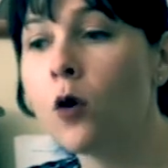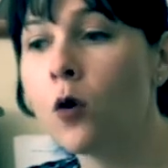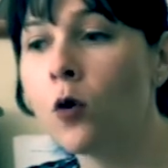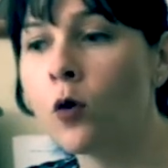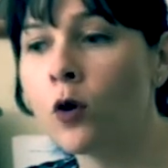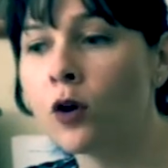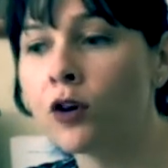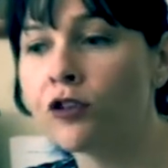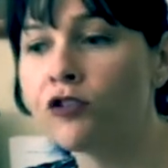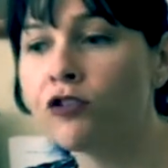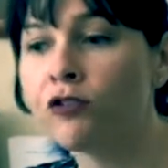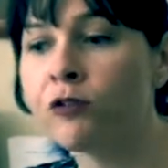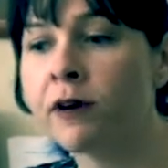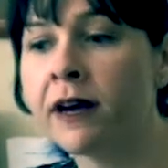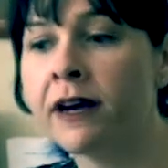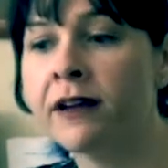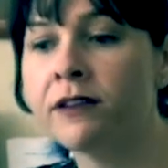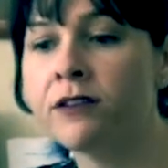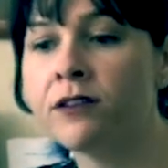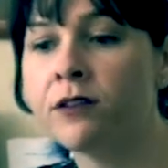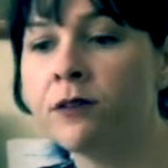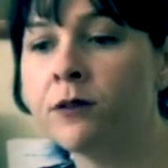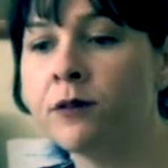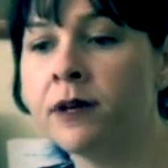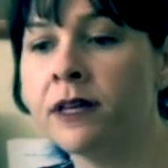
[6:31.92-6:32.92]
Or
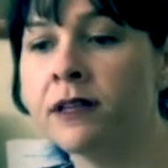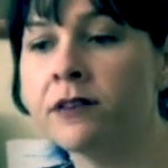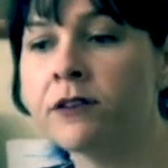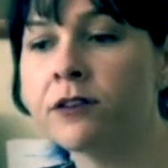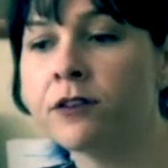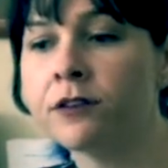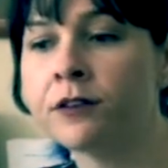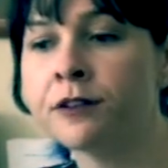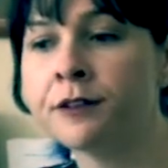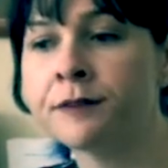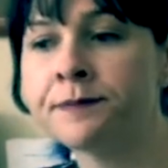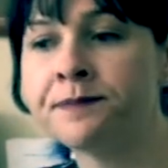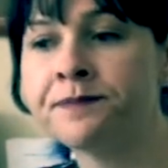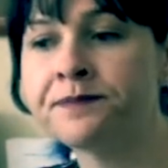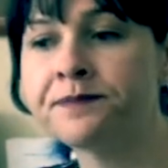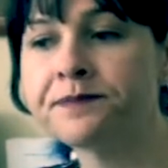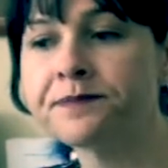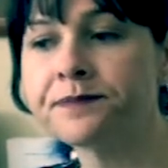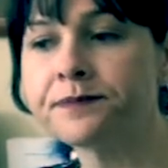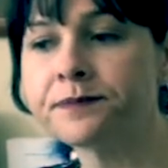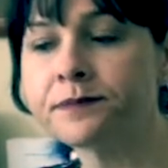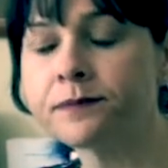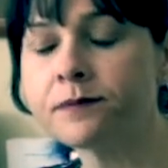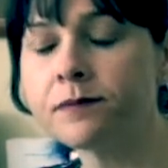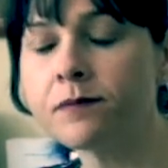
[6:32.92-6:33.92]
try to intern
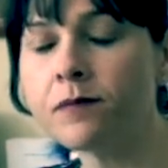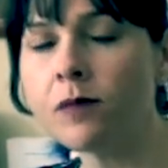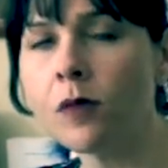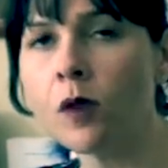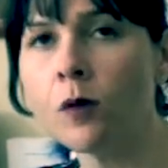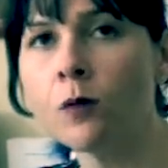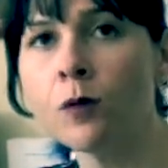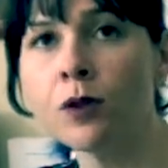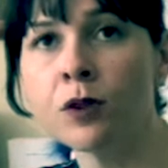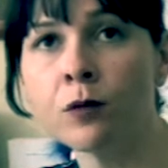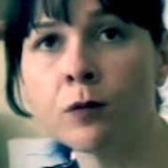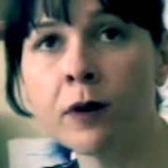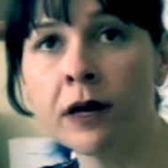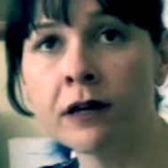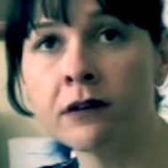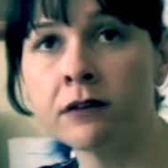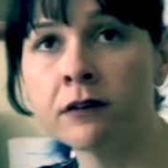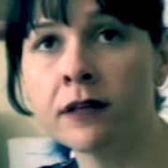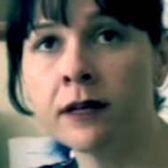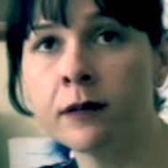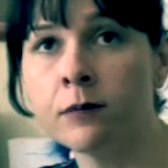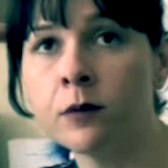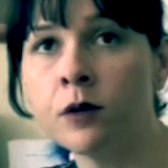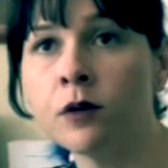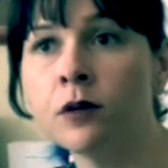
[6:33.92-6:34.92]
with a
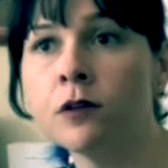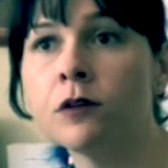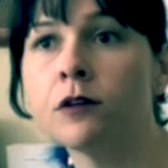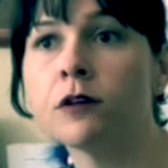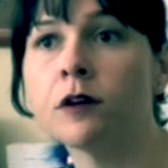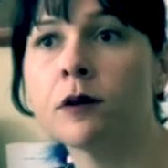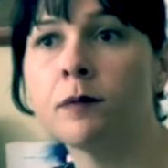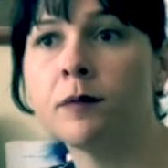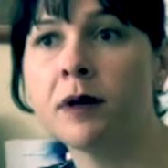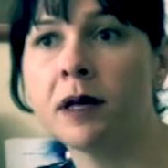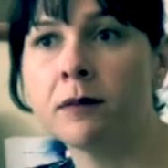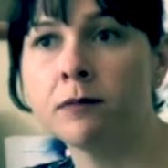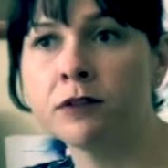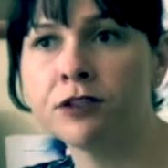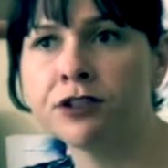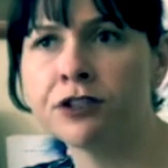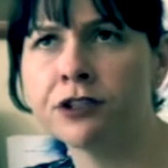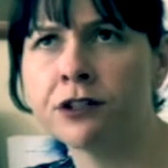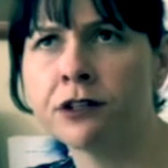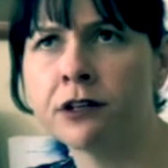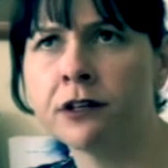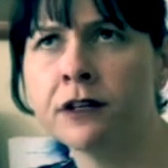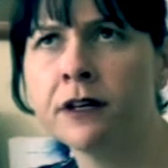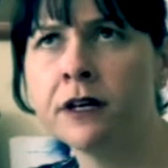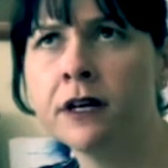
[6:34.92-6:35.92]
record label or a
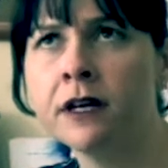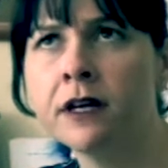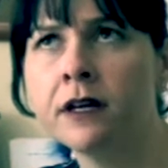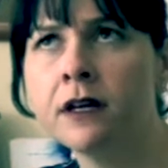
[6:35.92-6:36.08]
publisher.